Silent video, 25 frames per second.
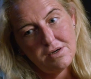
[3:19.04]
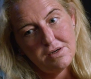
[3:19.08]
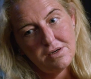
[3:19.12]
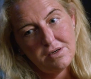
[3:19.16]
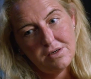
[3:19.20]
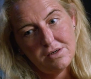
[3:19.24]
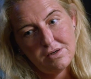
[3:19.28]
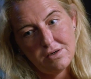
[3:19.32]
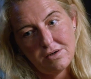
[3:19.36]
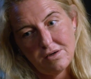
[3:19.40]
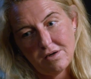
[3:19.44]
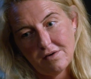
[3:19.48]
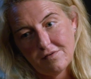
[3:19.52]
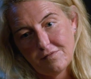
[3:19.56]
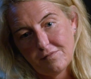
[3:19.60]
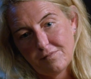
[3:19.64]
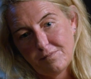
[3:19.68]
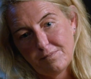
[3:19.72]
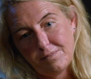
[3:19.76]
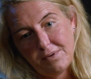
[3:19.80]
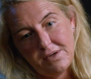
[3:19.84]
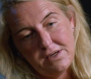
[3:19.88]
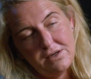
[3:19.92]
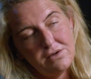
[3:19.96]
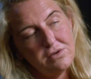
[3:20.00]
You know, I've
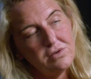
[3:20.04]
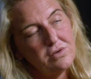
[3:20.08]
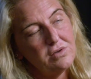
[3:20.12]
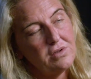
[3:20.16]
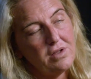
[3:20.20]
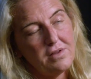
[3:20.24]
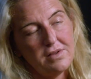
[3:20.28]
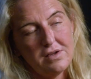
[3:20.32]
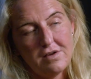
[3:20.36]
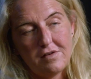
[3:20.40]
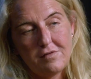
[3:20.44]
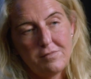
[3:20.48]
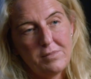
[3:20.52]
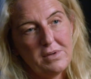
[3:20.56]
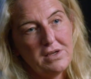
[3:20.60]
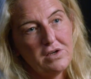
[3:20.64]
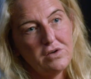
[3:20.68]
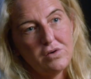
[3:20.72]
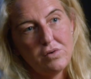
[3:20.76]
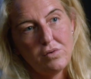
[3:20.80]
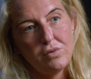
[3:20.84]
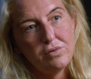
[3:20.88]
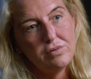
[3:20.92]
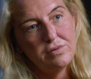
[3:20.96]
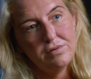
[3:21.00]
been, I think I've been
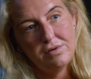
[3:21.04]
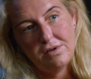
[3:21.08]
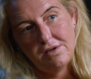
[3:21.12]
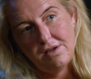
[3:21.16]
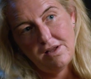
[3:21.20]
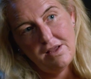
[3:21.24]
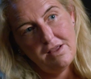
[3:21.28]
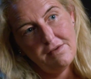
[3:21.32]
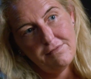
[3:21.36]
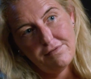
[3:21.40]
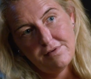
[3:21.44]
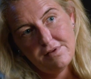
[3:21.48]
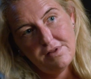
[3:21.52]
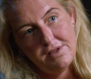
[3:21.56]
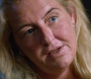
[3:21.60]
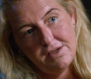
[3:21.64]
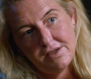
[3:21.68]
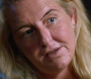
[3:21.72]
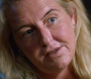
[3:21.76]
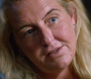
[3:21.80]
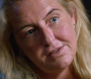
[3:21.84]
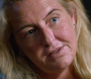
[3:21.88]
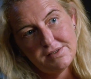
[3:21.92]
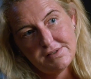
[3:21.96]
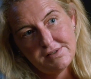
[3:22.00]
called everything
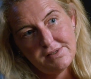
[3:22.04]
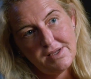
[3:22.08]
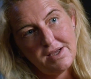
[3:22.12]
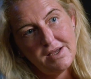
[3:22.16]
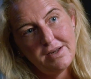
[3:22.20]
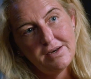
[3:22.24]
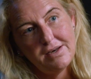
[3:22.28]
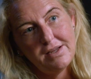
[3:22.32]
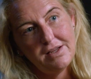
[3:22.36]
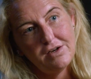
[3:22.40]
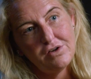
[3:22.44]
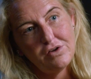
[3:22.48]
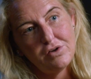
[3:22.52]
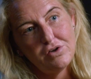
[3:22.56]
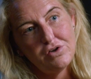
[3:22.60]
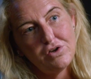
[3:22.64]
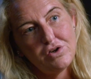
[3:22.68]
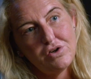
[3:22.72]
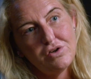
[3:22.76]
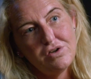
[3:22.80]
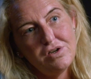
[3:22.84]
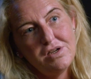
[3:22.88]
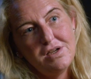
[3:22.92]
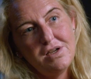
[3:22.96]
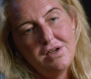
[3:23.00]
under the sun, and I
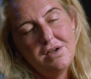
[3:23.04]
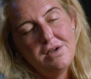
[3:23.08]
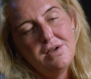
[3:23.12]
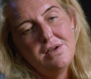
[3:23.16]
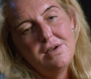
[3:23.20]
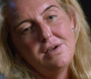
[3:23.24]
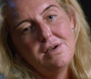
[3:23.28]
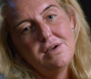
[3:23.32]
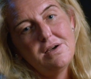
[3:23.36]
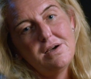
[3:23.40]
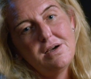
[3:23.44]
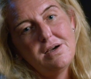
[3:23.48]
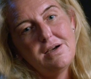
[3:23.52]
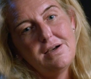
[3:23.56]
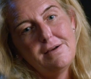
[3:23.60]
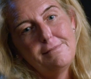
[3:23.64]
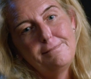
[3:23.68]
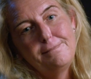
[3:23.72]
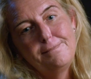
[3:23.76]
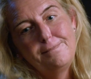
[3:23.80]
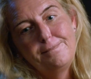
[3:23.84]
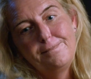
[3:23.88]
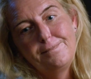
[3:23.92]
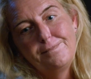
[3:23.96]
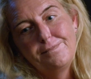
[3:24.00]
don't
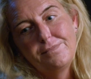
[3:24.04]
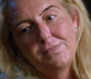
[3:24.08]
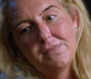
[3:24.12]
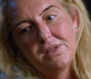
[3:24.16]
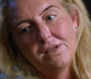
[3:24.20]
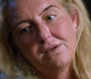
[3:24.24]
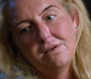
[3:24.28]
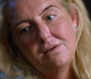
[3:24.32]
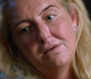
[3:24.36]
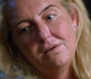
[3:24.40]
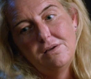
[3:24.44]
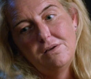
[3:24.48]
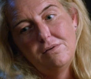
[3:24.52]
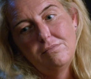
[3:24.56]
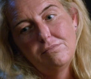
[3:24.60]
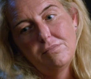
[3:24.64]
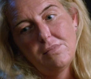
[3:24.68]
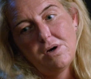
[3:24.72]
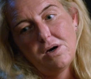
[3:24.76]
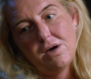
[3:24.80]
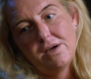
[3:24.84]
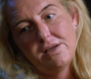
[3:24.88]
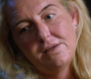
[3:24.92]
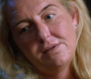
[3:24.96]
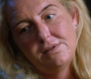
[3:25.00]
um,
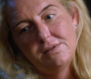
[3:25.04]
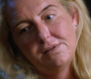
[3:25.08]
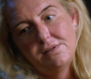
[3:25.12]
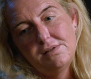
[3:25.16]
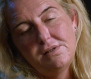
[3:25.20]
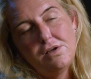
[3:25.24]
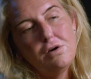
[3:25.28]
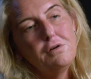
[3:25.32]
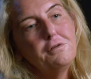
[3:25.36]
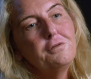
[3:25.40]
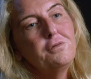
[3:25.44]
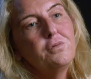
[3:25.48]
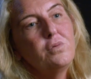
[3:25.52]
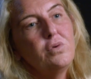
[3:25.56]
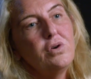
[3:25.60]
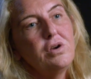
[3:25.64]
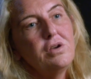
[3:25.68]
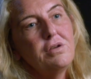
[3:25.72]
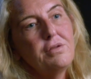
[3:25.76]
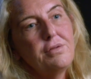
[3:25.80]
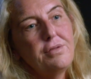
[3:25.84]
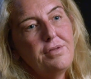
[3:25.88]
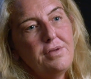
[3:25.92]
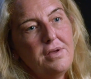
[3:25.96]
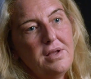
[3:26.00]
my self
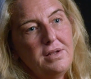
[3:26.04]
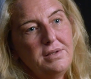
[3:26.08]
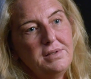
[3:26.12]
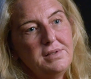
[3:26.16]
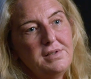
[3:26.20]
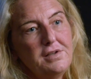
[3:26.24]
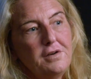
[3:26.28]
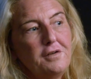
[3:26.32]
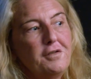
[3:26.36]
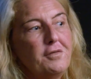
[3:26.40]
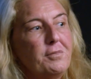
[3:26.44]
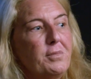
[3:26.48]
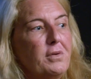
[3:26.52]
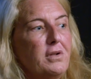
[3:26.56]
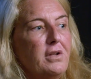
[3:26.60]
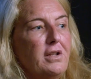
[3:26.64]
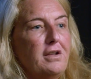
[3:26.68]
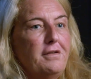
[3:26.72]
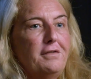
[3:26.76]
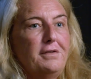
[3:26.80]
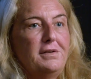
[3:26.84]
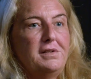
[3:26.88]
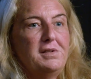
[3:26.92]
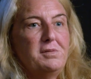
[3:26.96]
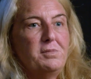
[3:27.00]
worth and self
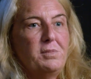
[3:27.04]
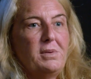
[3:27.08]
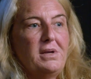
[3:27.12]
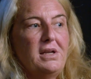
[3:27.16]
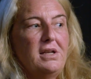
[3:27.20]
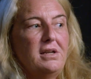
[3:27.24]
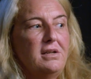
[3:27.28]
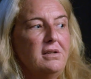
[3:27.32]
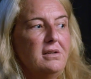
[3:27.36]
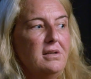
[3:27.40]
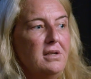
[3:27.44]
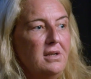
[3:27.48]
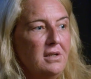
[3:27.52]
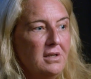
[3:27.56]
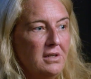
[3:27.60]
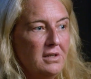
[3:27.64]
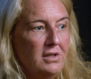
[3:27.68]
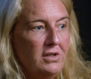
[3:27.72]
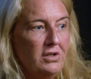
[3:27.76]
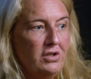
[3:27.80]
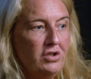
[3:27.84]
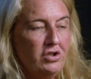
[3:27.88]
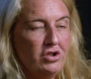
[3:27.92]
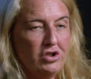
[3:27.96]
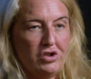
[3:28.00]
belief has been
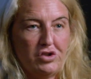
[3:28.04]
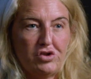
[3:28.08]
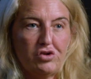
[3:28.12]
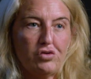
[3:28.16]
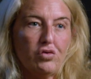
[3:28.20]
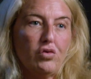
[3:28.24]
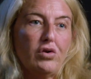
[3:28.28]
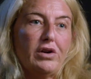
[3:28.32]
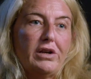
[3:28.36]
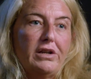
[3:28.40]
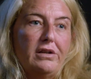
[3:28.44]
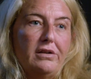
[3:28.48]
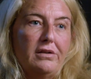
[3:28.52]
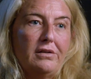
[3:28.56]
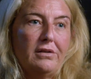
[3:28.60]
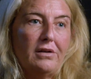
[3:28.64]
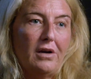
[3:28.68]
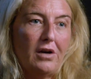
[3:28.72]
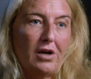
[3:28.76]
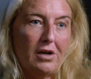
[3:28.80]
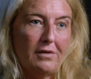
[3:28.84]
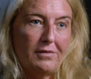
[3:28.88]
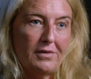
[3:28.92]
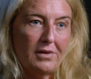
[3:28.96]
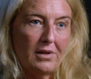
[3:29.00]
destroyed
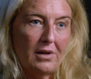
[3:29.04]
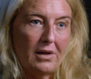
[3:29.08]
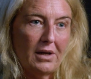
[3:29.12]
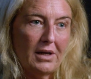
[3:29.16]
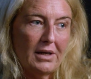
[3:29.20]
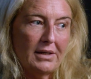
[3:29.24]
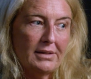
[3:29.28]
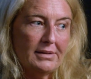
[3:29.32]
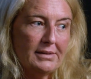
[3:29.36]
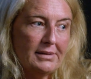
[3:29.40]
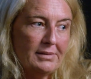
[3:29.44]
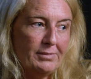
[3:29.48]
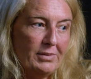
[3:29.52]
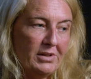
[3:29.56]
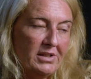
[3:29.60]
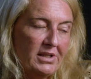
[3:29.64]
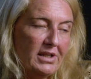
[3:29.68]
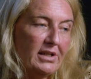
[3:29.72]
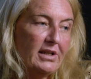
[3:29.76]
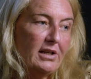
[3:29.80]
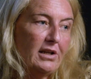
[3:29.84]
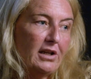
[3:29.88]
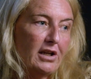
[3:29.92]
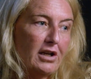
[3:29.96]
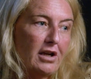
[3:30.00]
over the last,
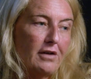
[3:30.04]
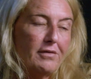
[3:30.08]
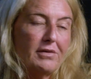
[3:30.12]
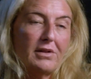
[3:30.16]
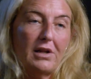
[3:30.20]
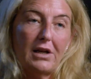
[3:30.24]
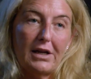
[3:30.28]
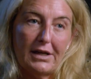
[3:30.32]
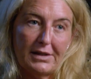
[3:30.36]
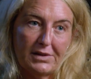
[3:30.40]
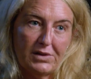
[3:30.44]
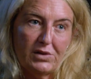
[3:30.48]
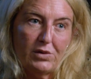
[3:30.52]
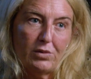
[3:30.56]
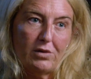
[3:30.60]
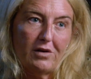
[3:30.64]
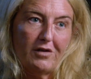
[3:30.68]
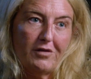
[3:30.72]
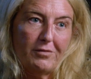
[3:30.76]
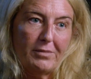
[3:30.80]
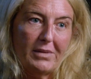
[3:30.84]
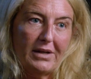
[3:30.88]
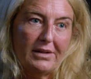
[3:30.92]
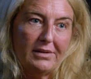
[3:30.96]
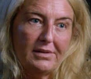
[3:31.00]
particularly over the last
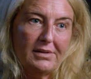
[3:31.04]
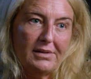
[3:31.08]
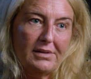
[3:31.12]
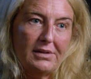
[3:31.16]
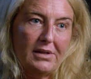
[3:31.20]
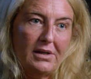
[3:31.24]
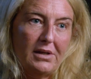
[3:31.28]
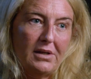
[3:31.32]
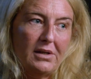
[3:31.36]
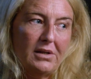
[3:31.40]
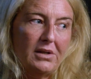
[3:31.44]
12 months.